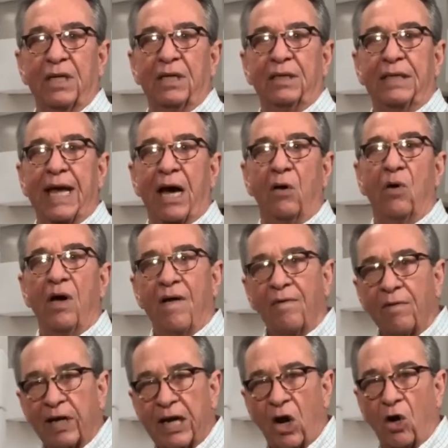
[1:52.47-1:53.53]
Now,
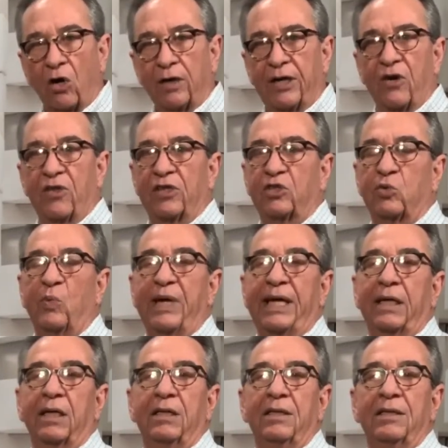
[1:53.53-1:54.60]
earlier this
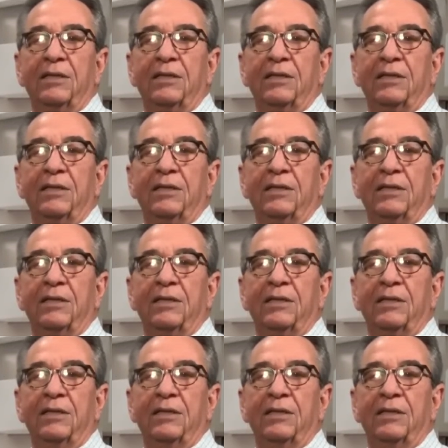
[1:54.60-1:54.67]
week,